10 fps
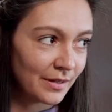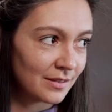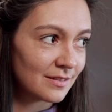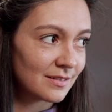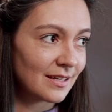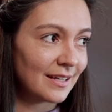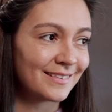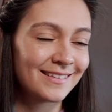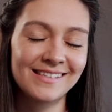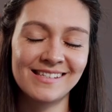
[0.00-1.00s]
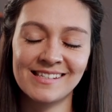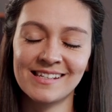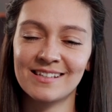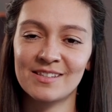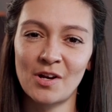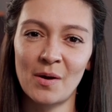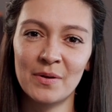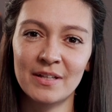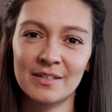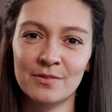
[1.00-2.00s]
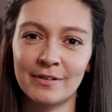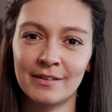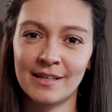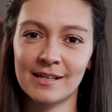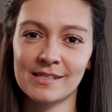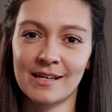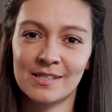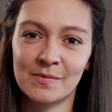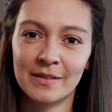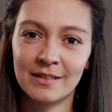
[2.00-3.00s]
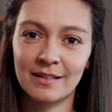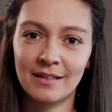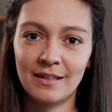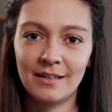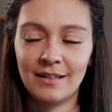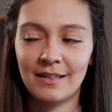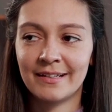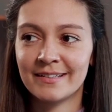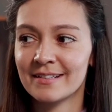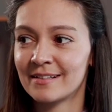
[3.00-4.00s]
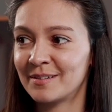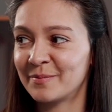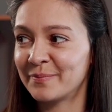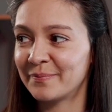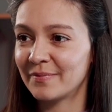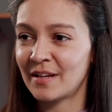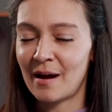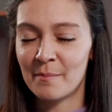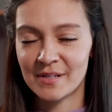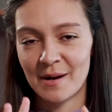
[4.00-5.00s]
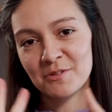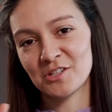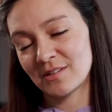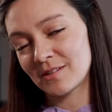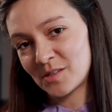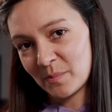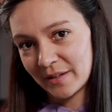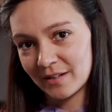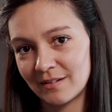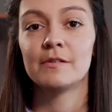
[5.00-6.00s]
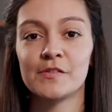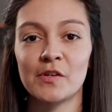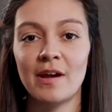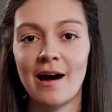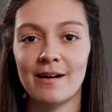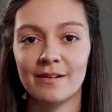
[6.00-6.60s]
and this is a topic that really excites me. And yeah, but I'm just gonna stop there. So yeah,